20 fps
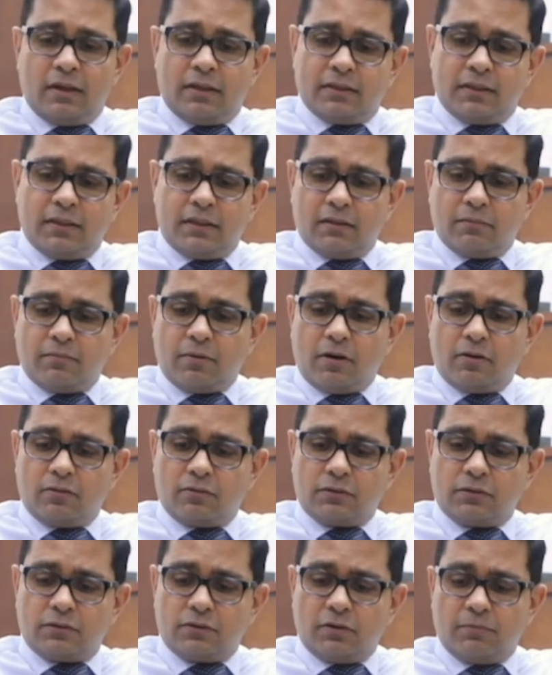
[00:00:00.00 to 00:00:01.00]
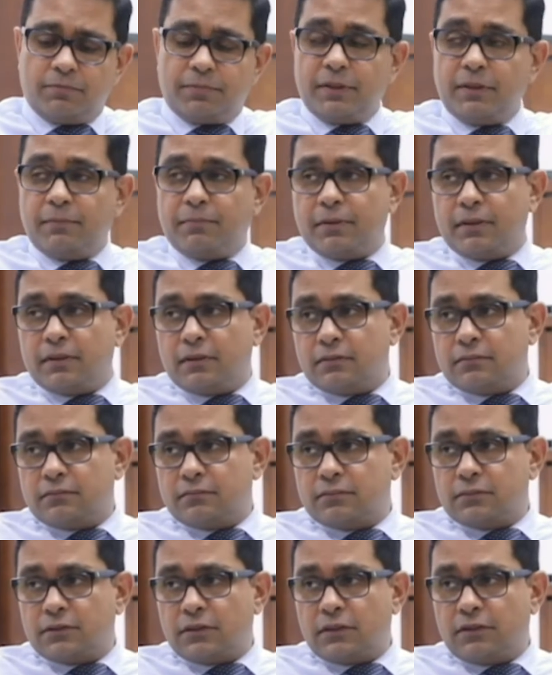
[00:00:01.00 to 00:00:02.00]
Then about your people,
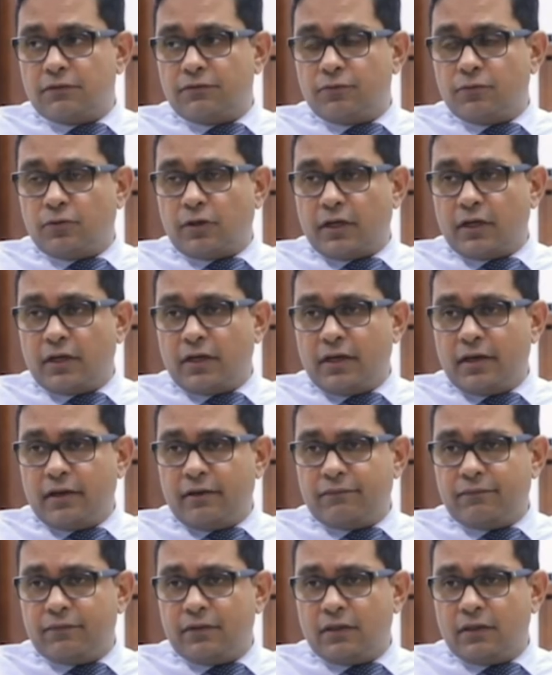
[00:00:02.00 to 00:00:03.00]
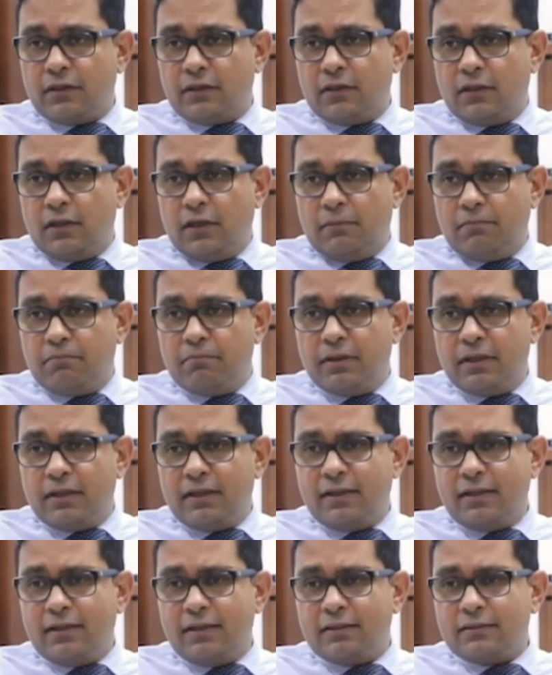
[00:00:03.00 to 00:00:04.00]
if you can have the
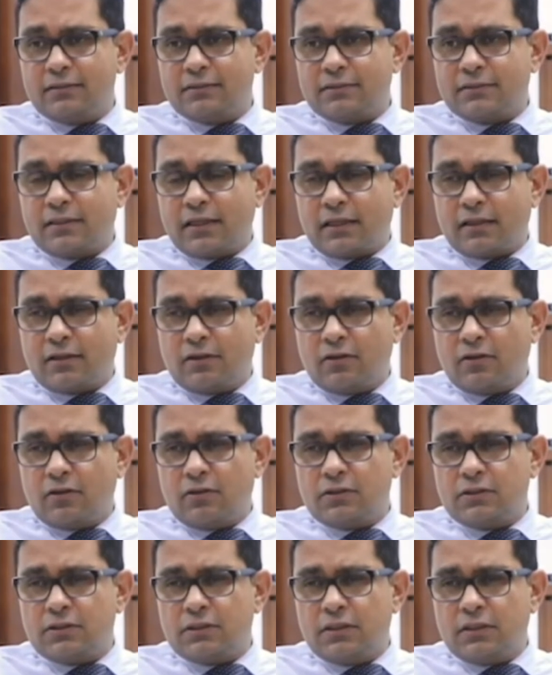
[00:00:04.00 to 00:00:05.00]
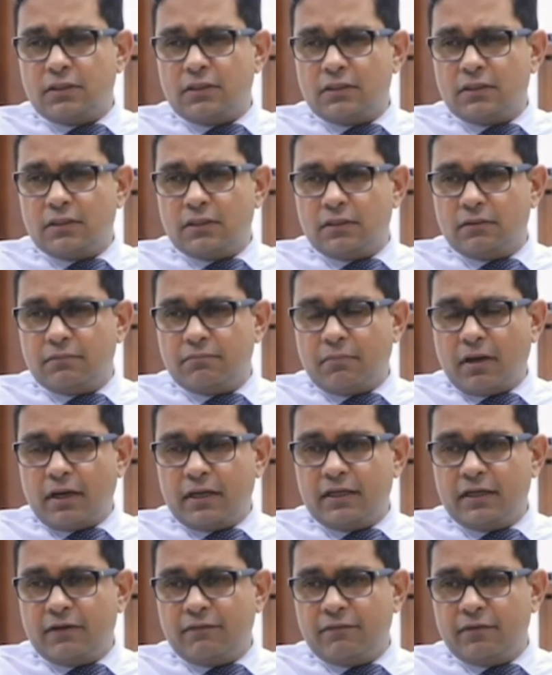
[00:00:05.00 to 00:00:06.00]
buildings, technology, the
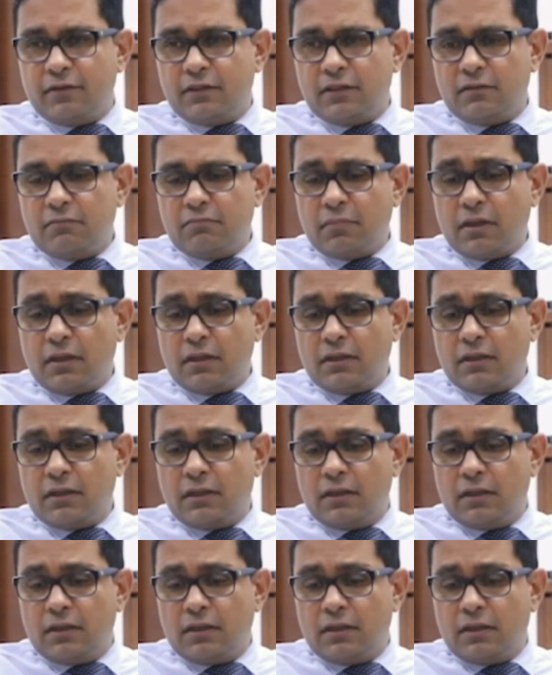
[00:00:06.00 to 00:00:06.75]
money, everything, but